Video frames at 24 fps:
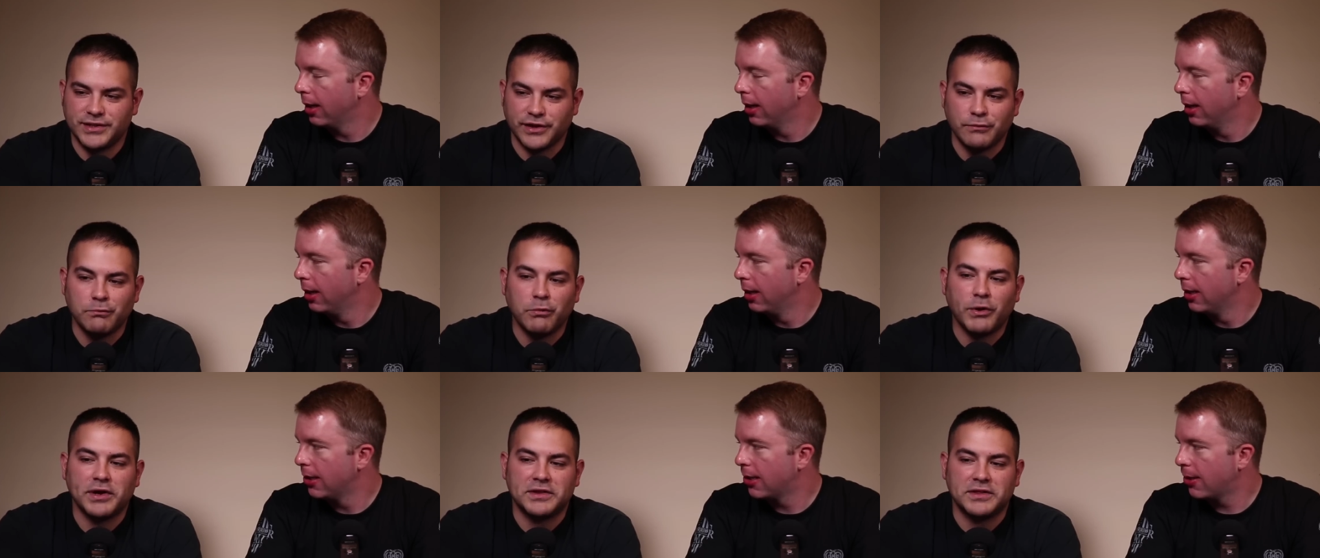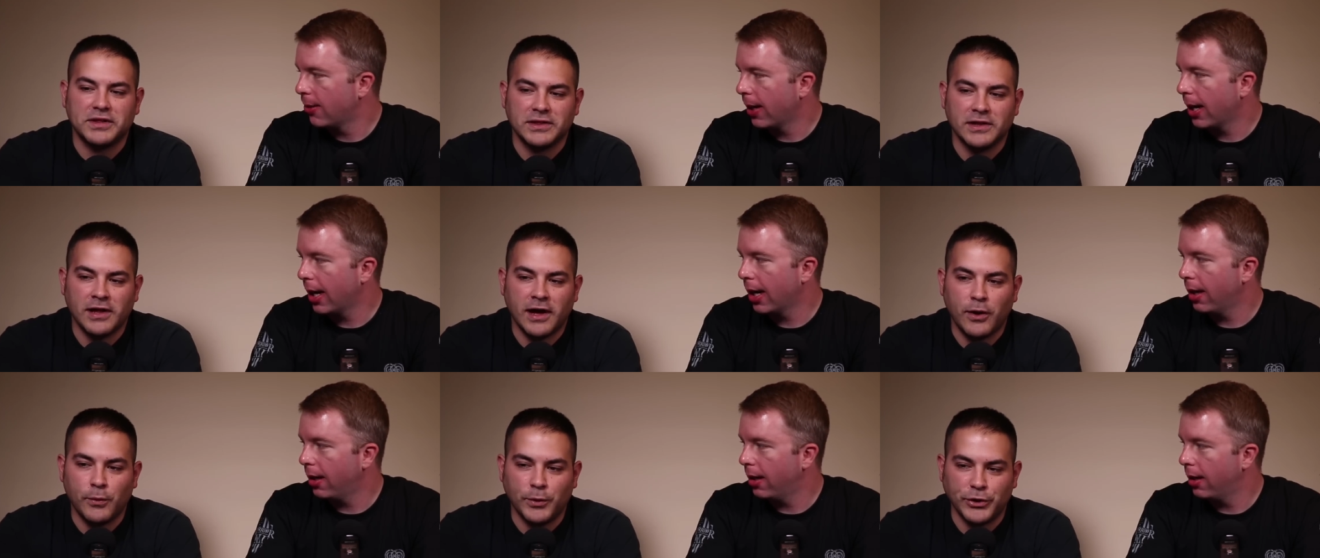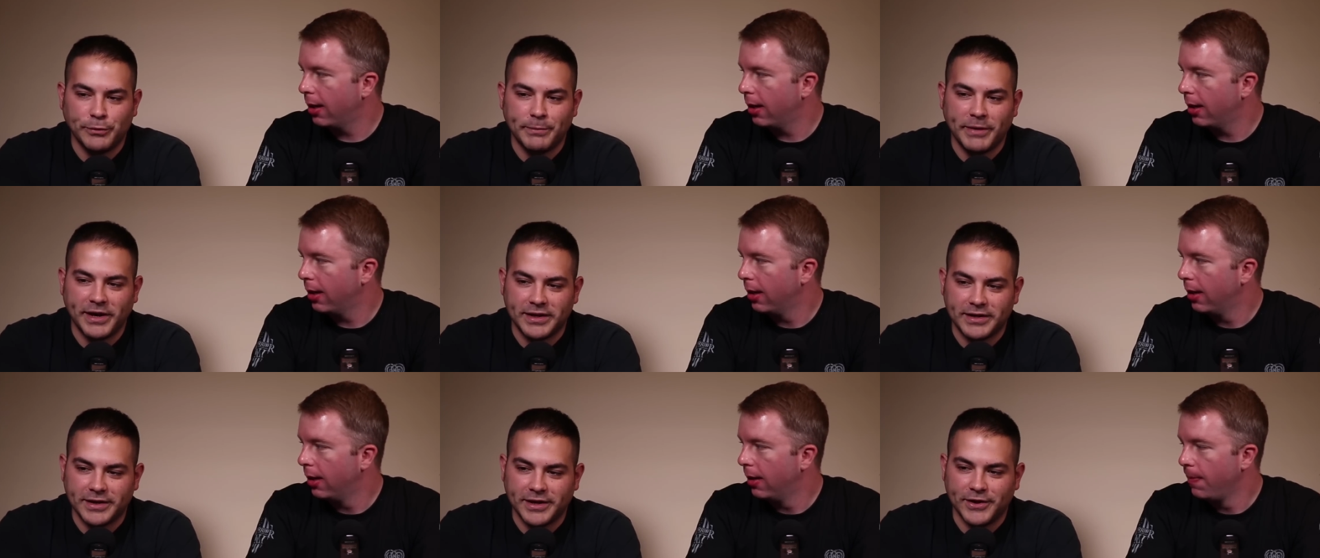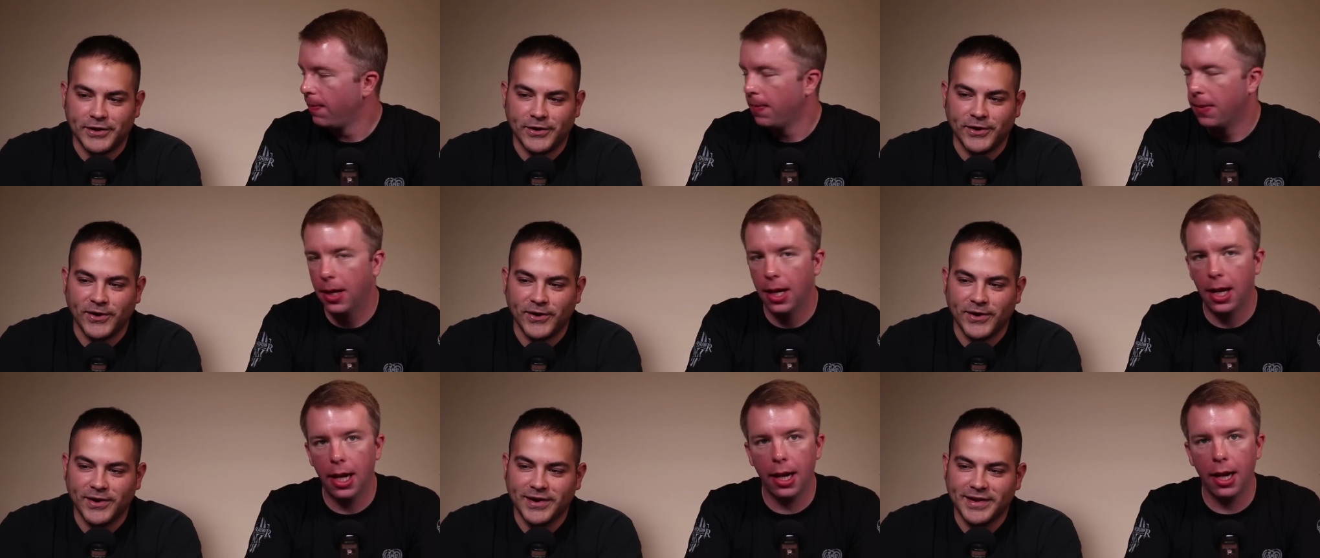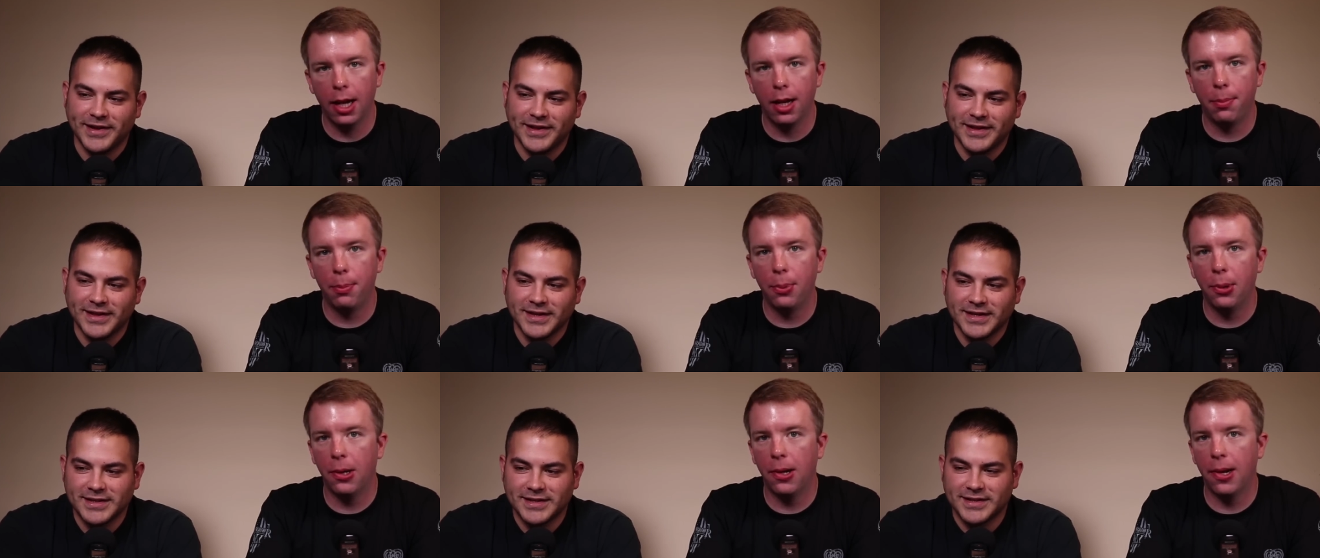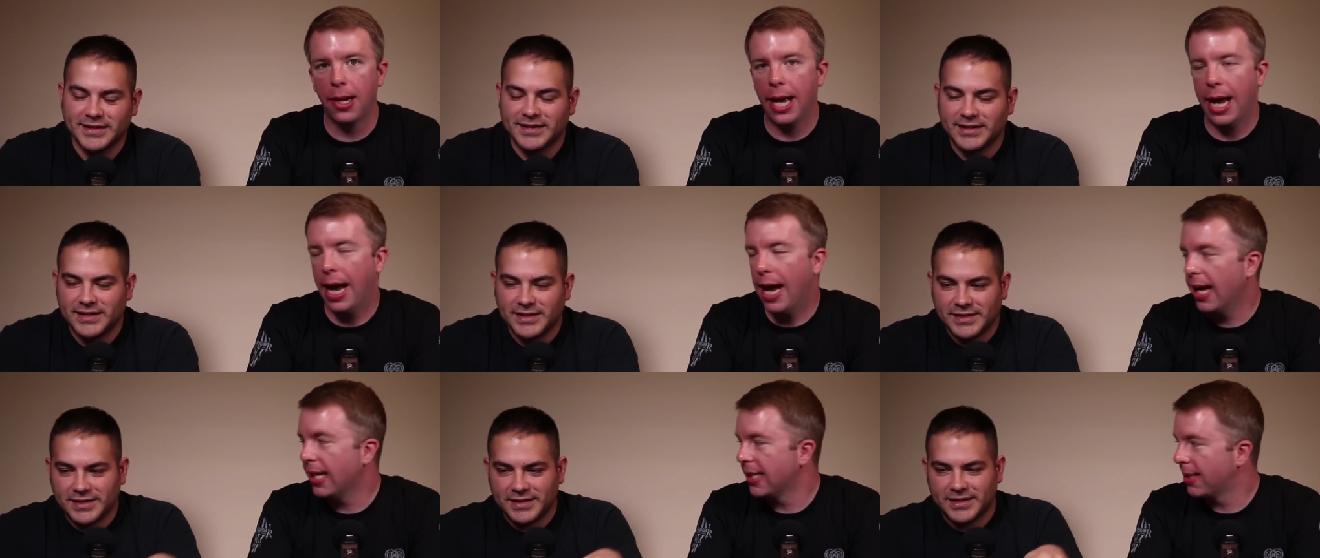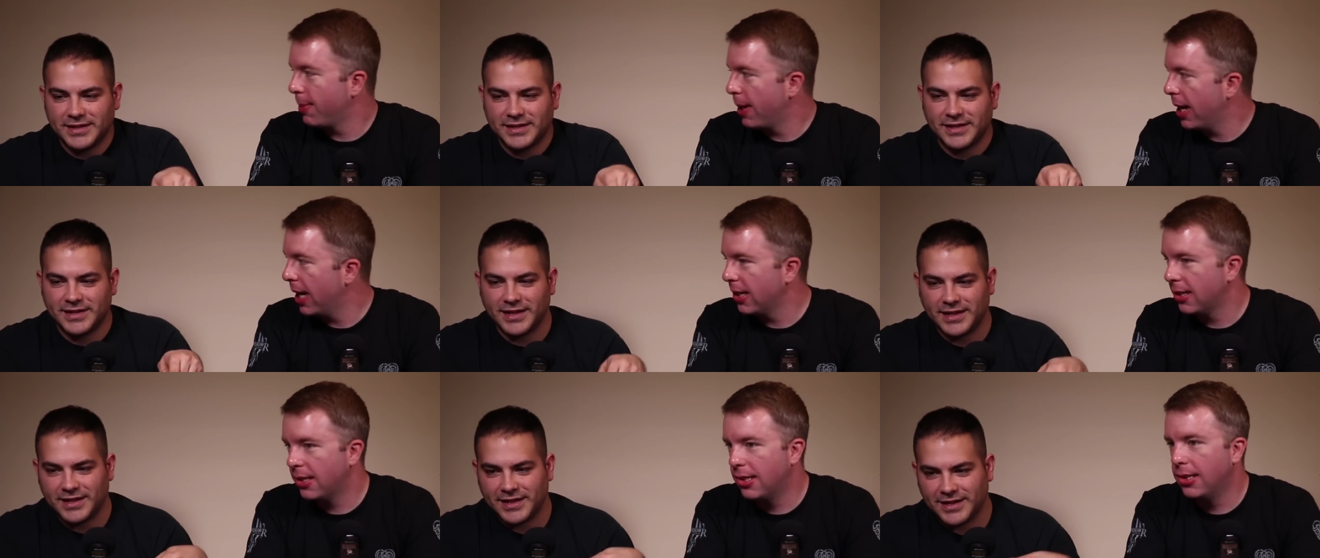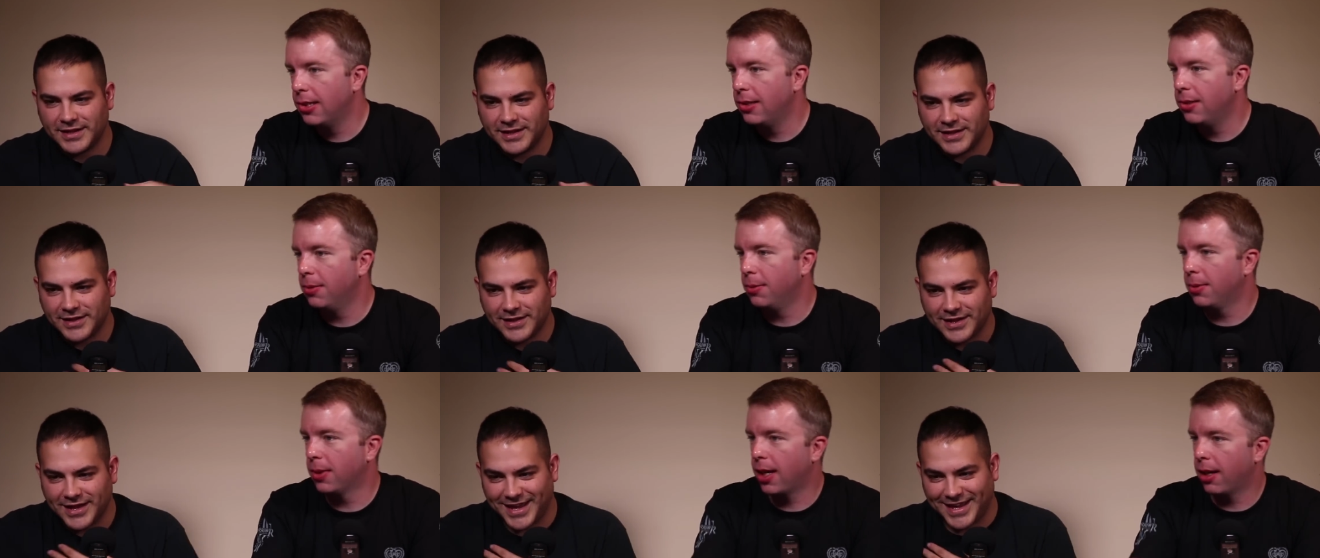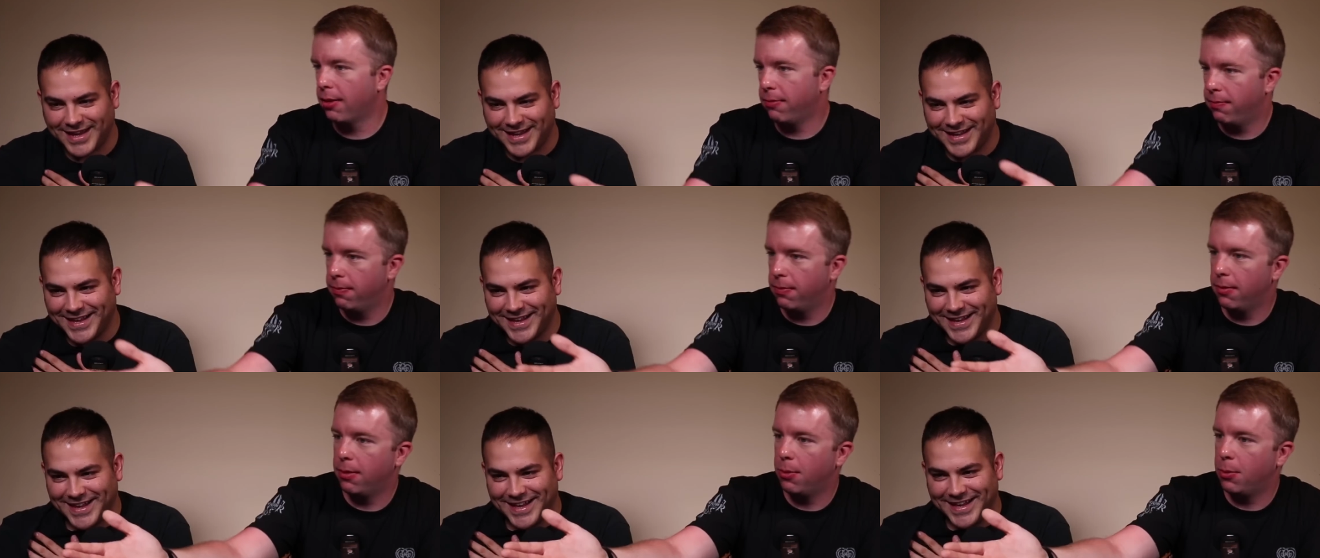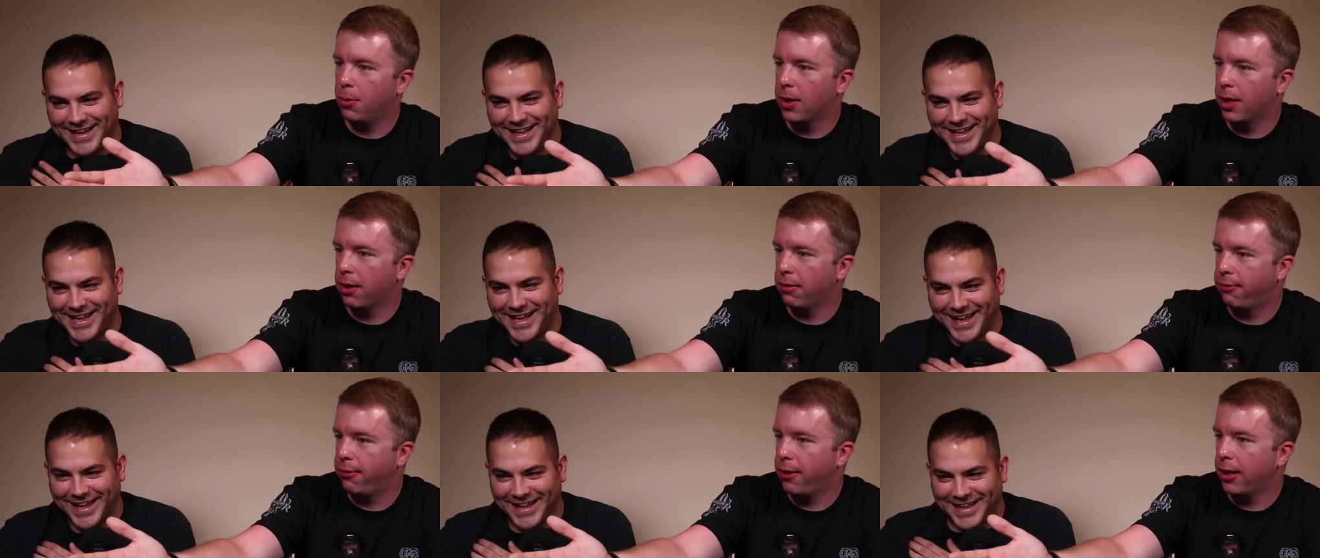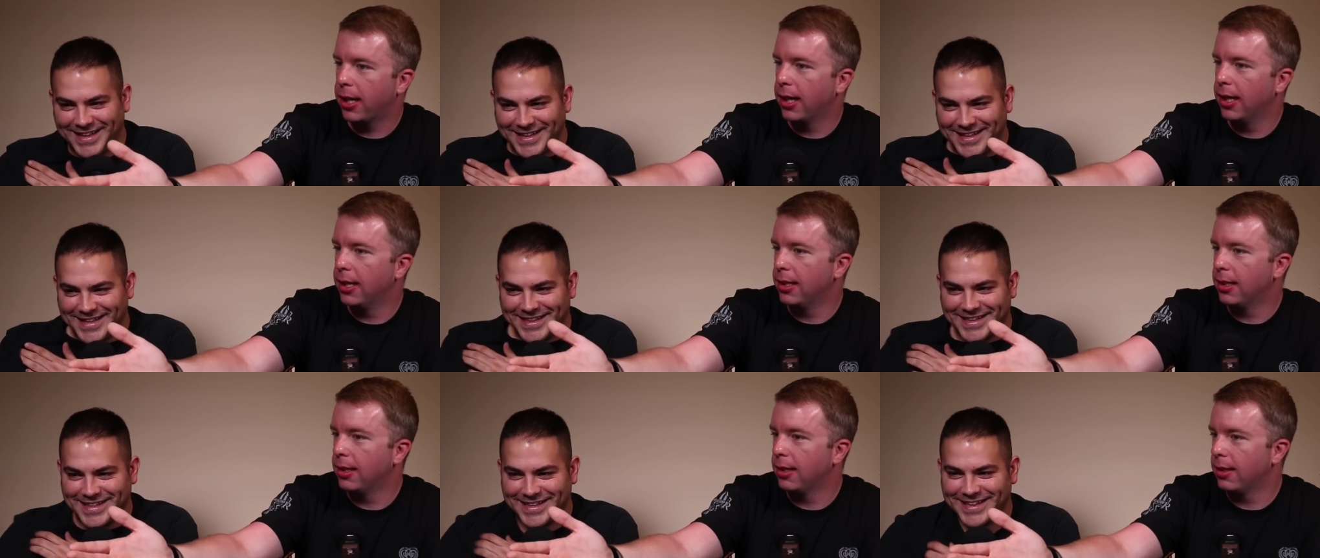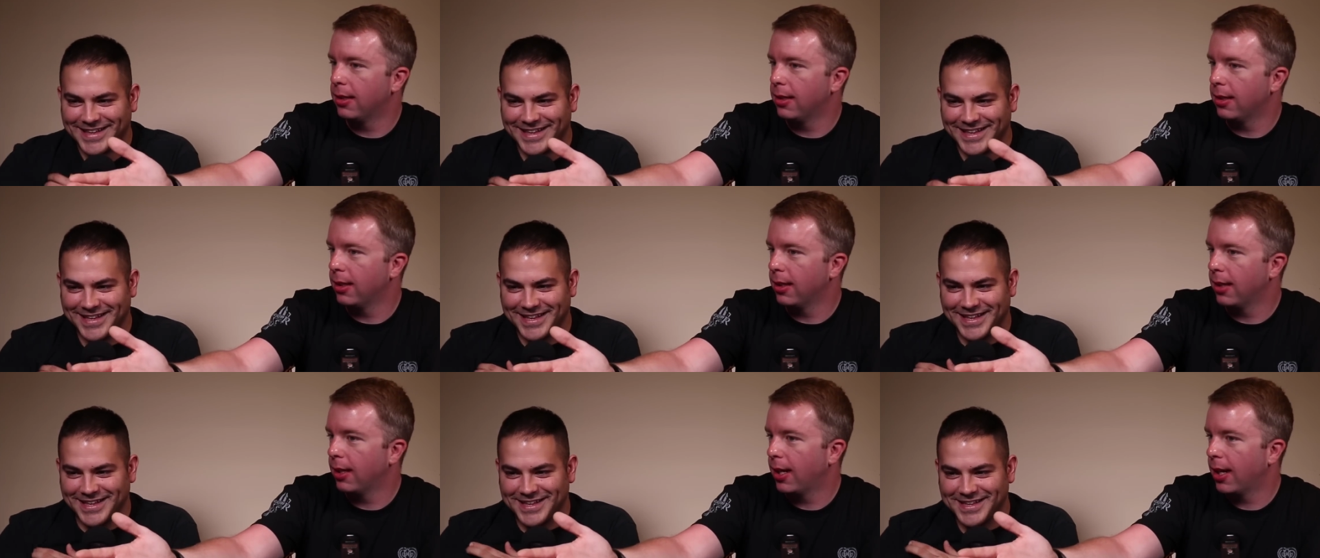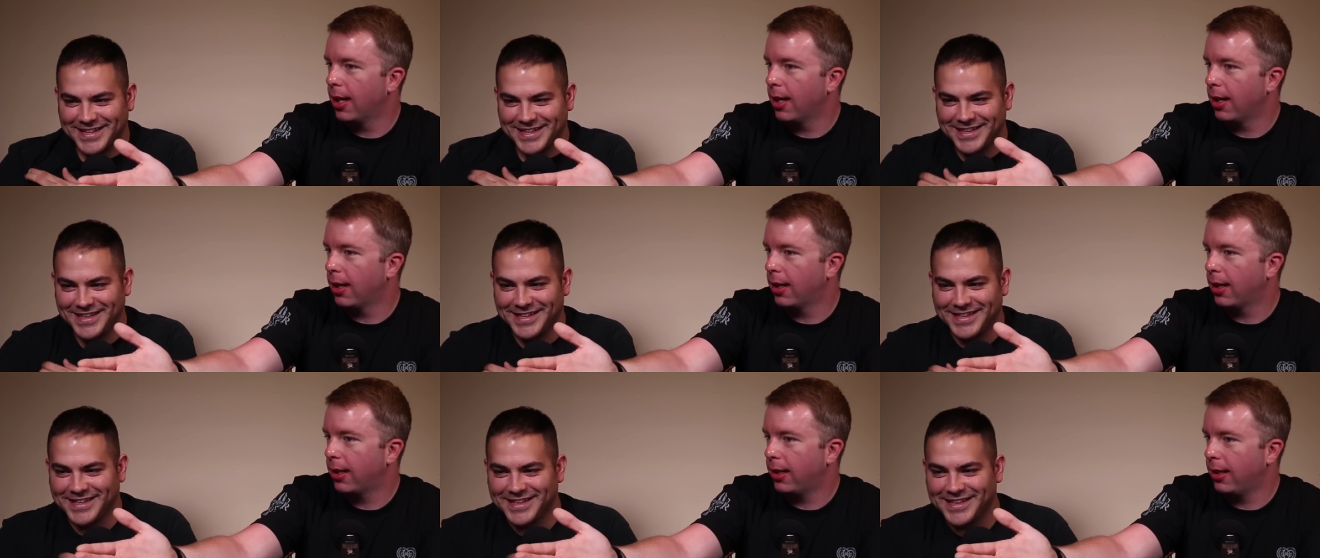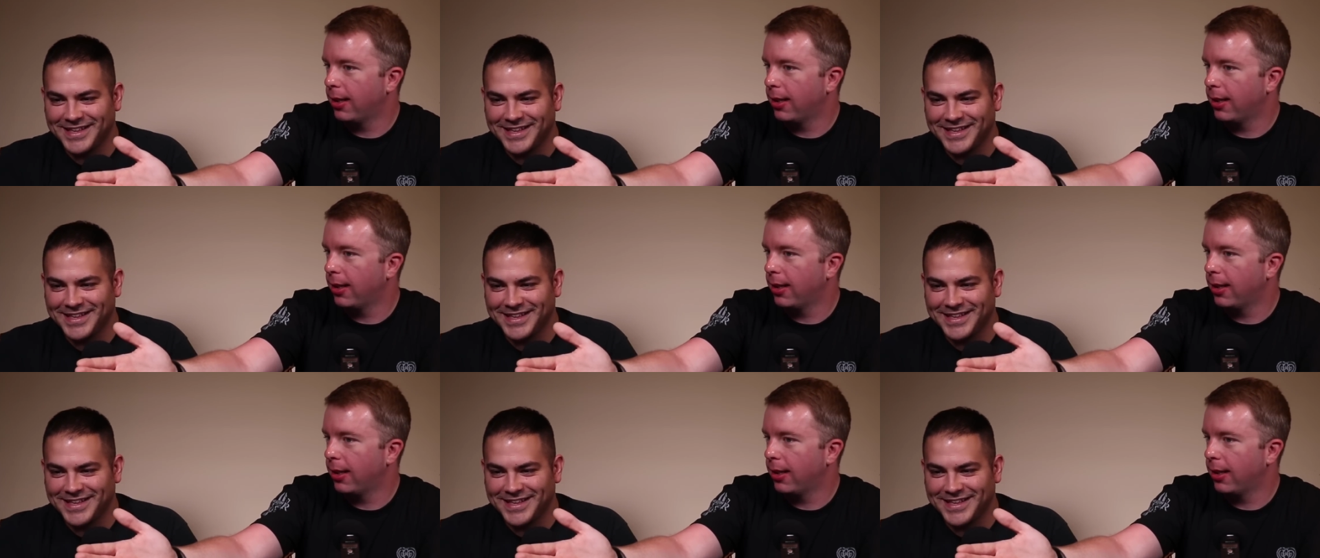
Speaker 1: so you break so the I law gotta, when you make dinner. I gotta put on a hazmat suit when I want to fucking get a